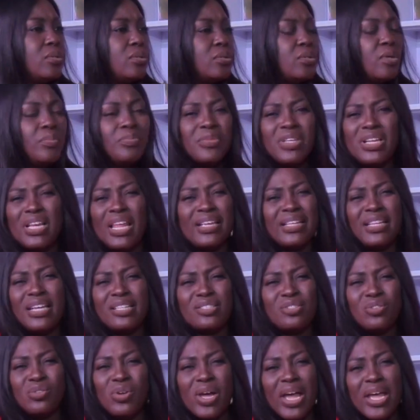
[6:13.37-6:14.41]
Something like
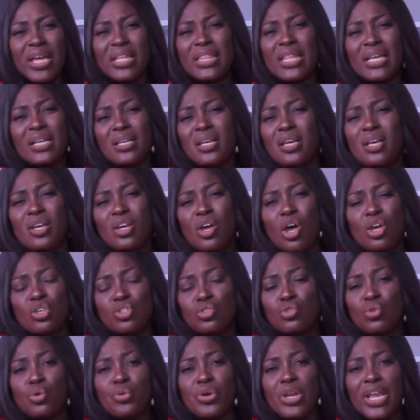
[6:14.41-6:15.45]
that. You know, I heard that, a
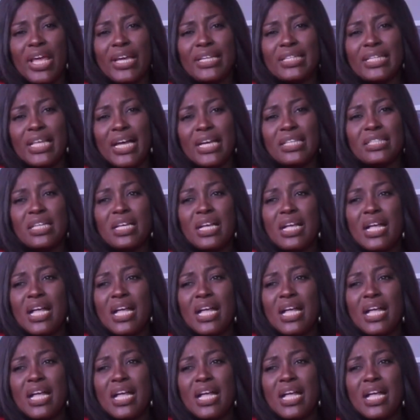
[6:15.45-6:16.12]
story like that.